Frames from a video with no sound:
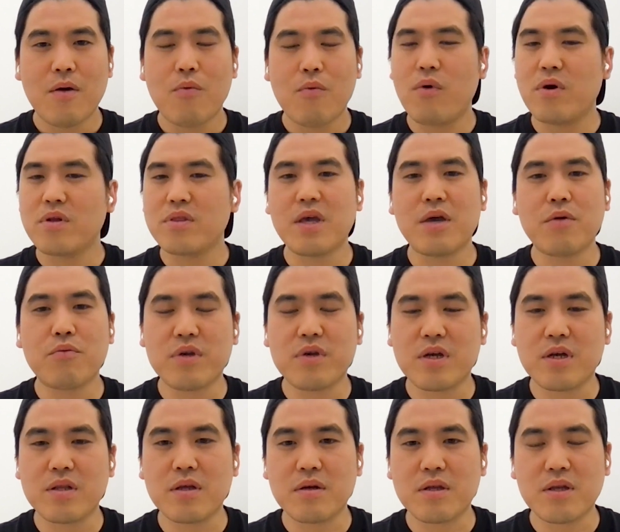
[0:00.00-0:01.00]
one day we're
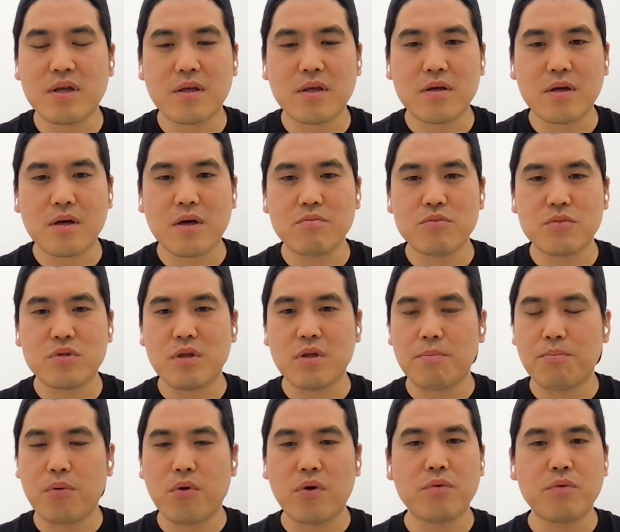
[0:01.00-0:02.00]
gonna come to the
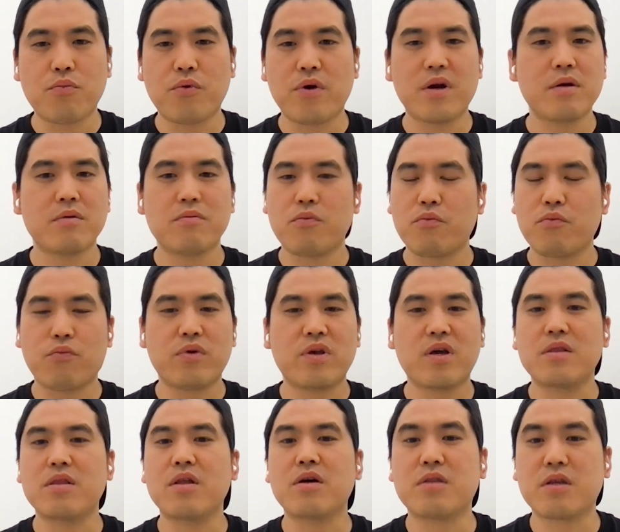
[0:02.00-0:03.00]
point where we
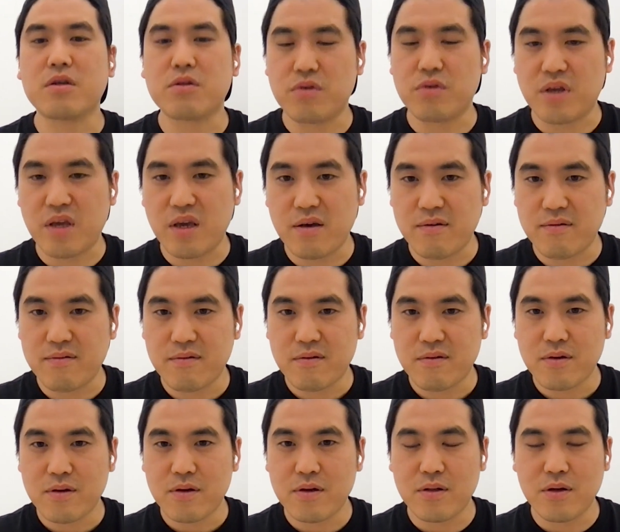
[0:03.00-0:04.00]
got nothing to give.
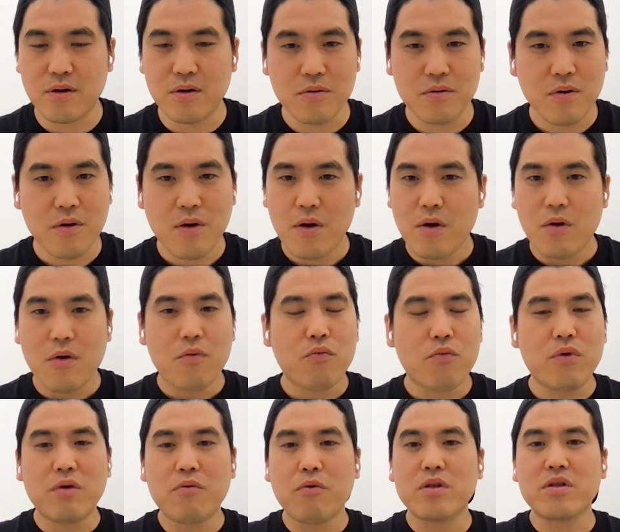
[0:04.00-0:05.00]
You know,
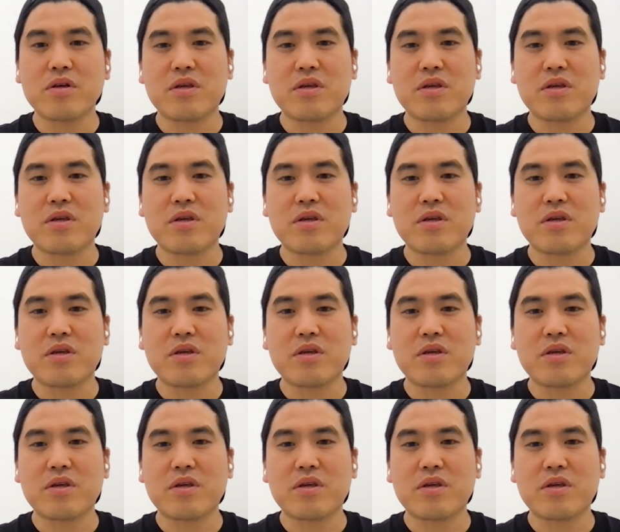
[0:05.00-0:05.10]
we want